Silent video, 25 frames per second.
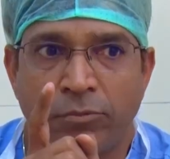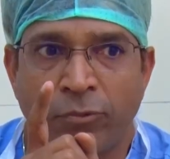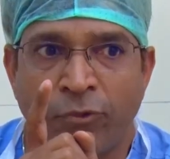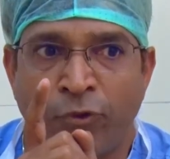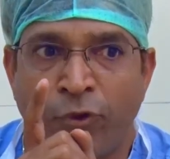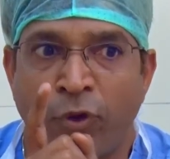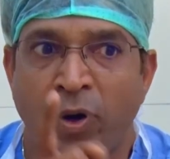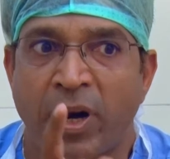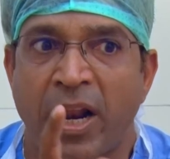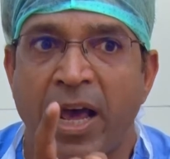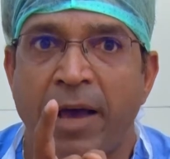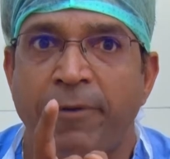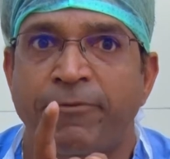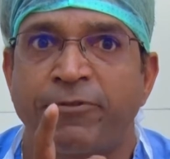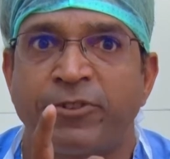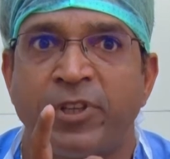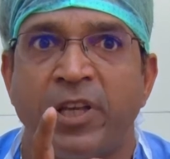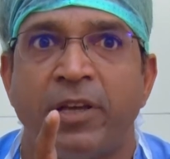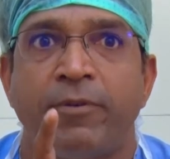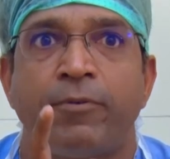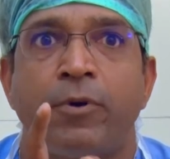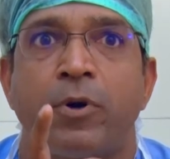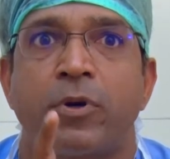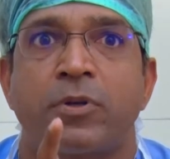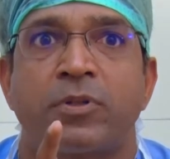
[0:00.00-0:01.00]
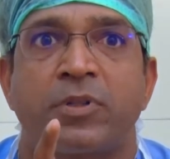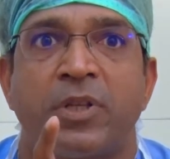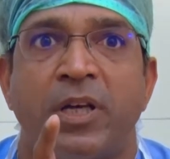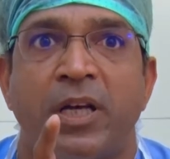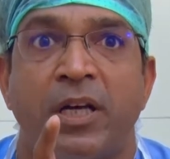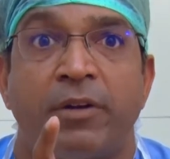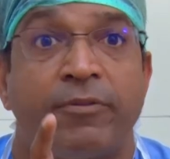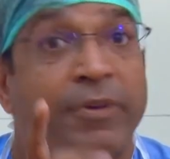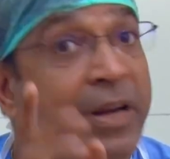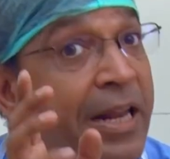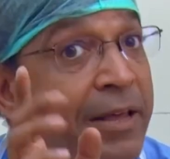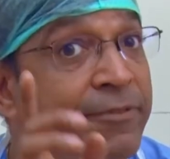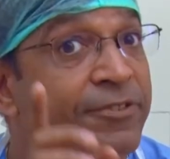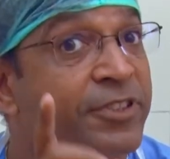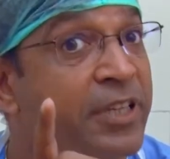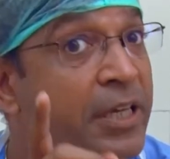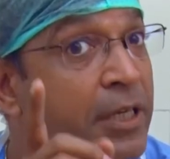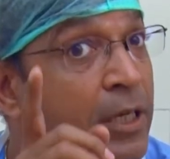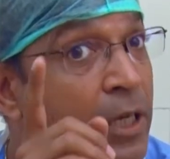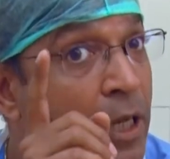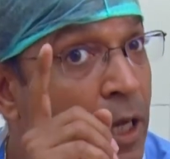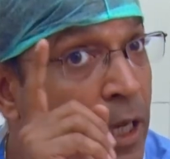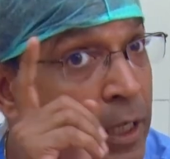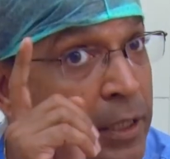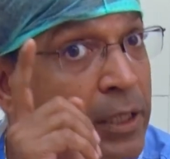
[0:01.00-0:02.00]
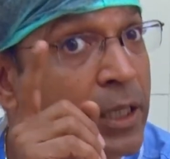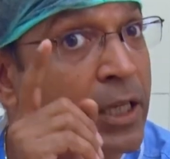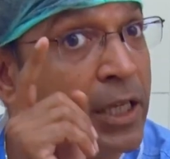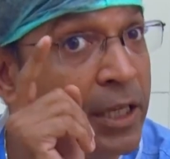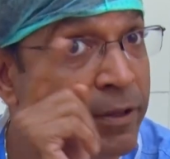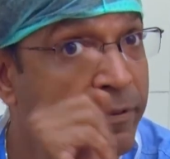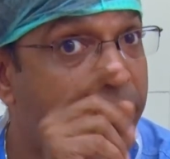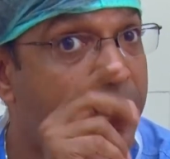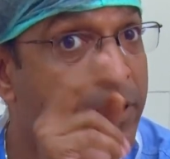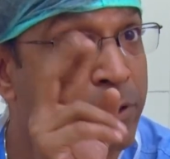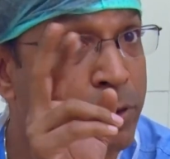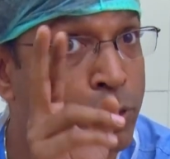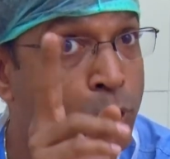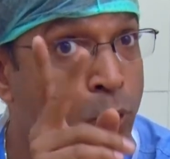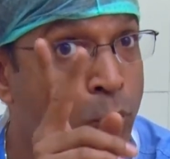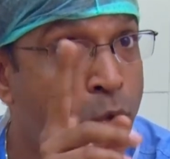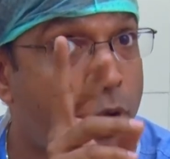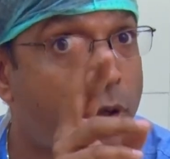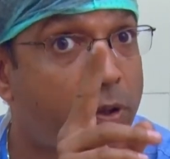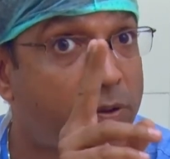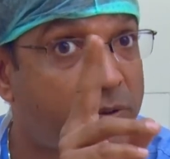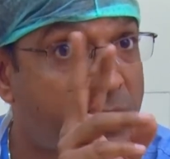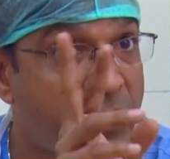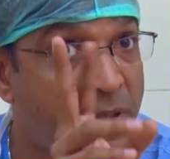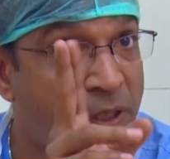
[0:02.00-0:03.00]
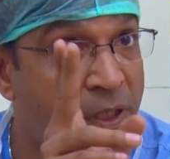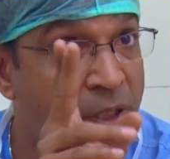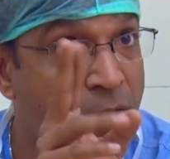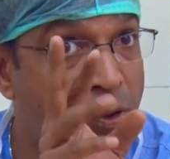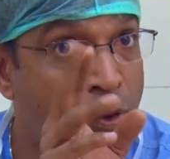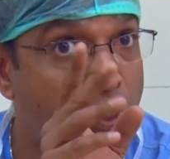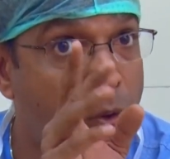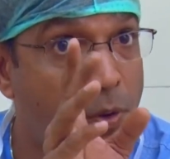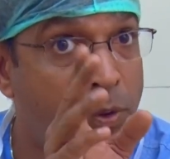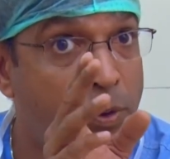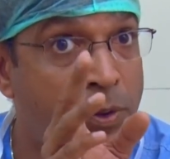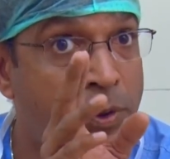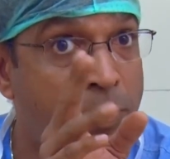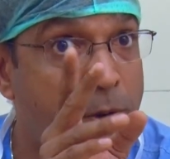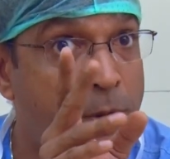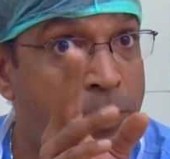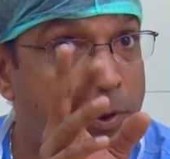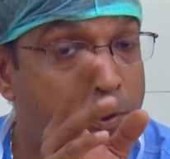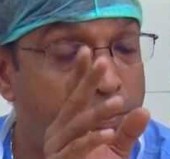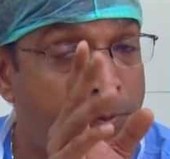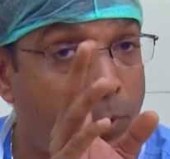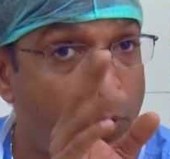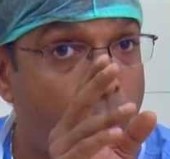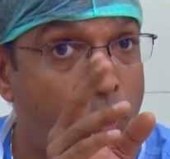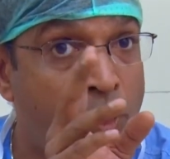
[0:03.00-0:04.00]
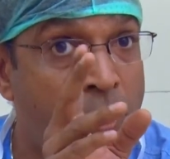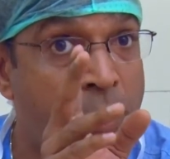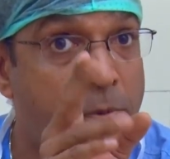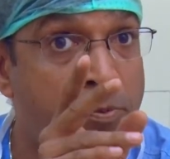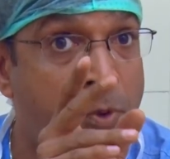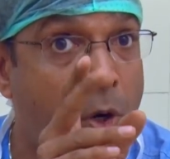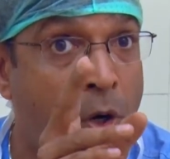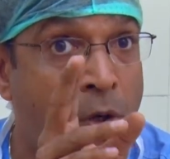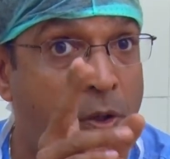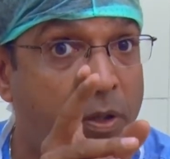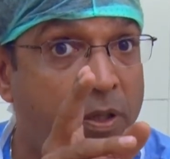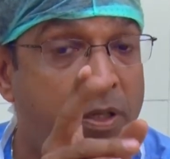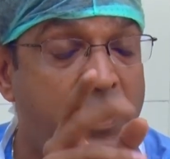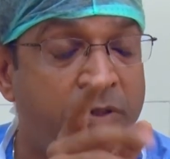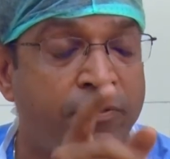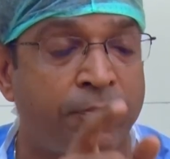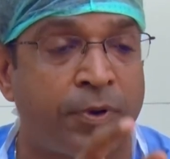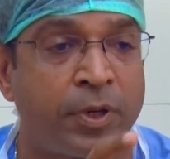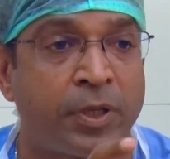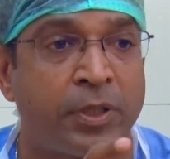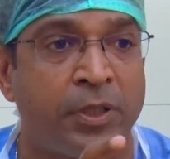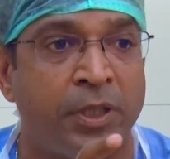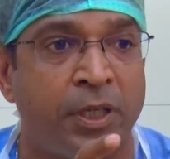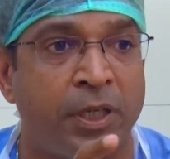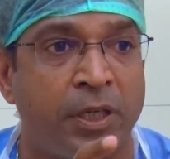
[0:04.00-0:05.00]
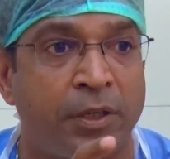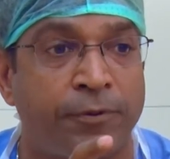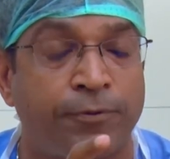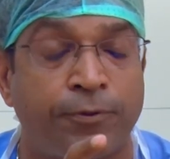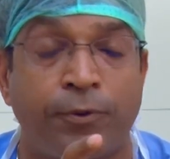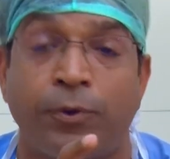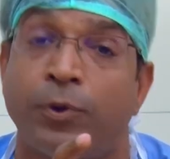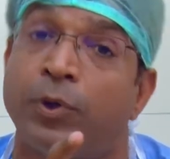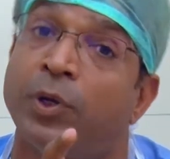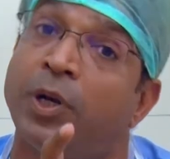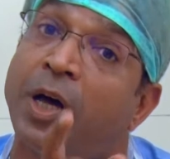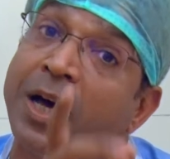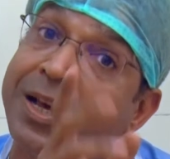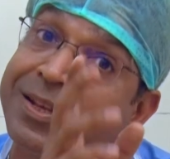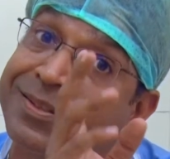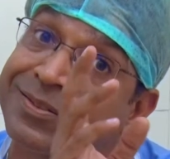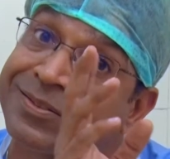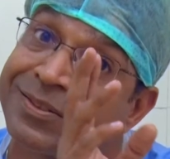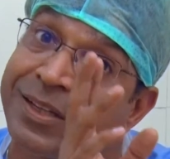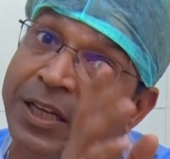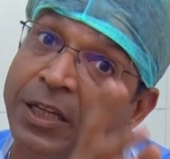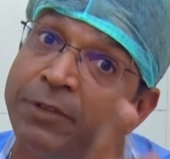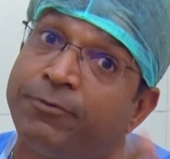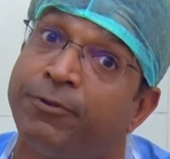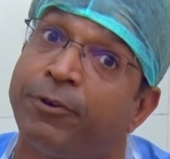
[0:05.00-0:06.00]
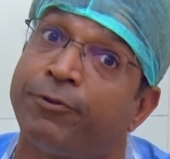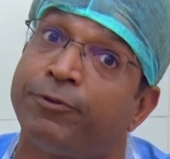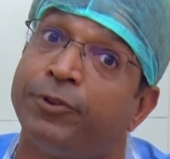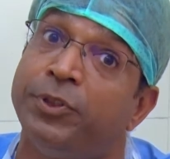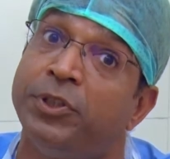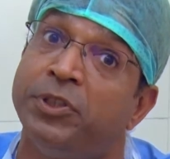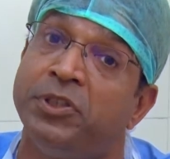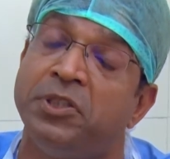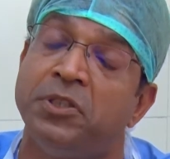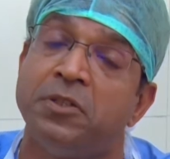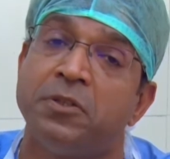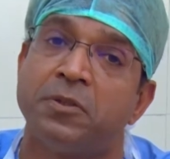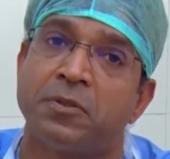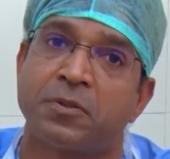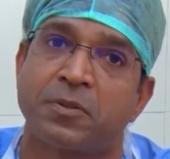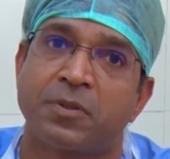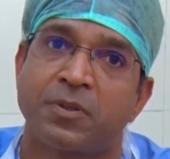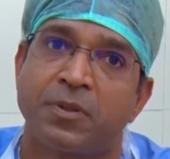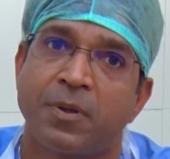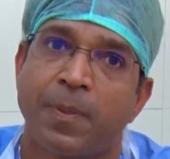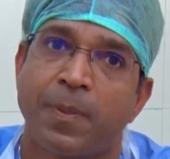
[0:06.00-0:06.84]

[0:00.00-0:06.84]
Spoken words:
1FC was there, 1FC and even 2 or 3 older models were there for last 10, 15 years.